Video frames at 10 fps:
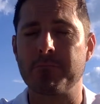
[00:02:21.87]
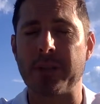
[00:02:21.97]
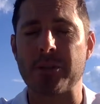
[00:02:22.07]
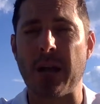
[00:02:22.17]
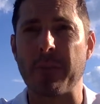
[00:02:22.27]
be
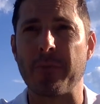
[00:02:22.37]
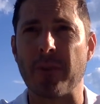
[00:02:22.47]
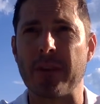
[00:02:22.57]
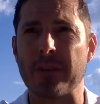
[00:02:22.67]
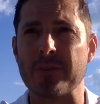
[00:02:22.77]
at Chapman
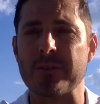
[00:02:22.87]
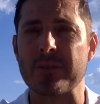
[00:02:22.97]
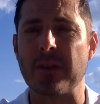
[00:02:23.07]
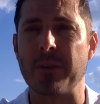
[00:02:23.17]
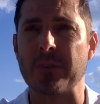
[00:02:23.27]
for 8 years
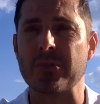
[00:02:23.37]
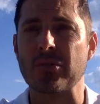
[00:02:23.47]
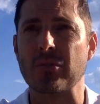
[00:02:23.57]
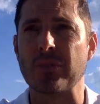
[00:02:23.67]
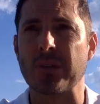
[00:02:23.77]
this coming
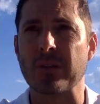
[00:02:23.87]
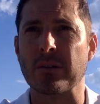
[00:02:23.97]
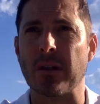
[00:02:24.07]
school year,